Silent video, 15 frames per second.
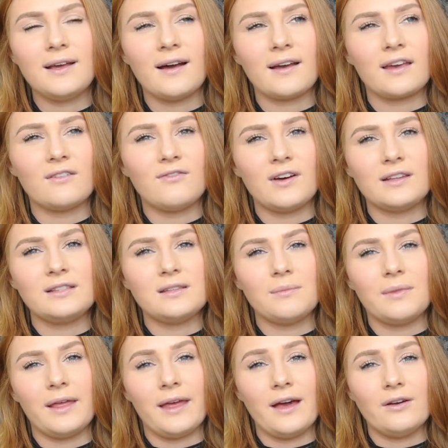I can find
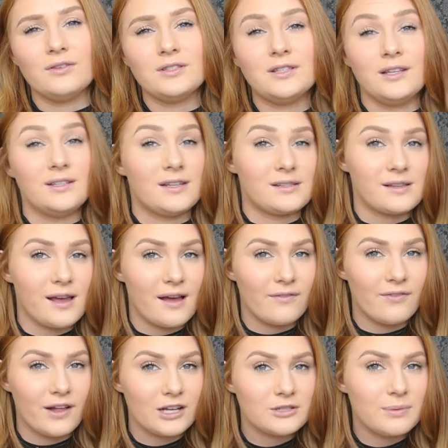something else that doesn't have
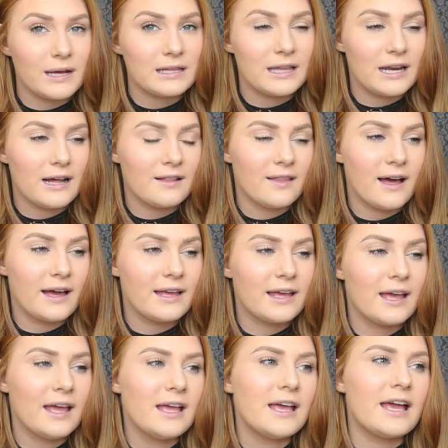flashback that I like
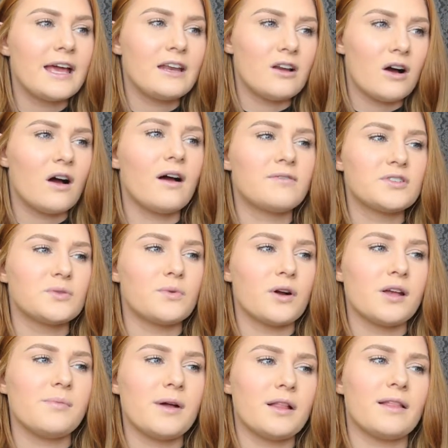and not have to
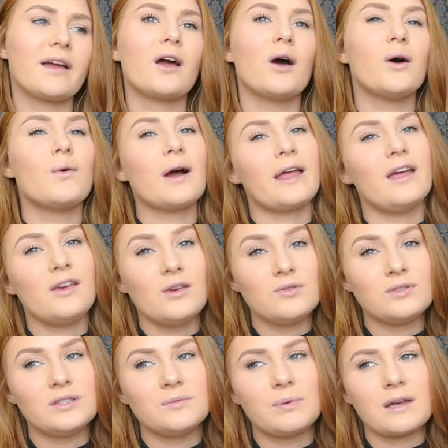worry about like, oh, I can't
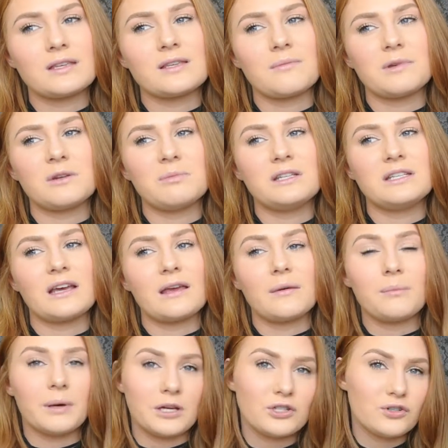use this because I'm going to be taking
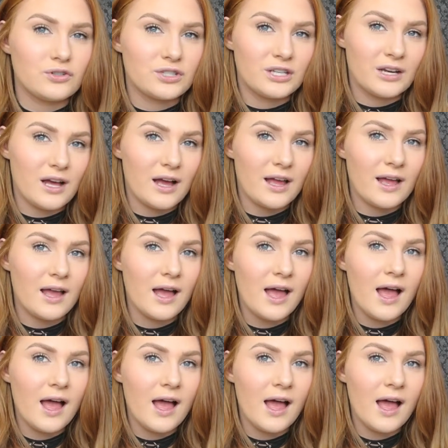pictures tonight.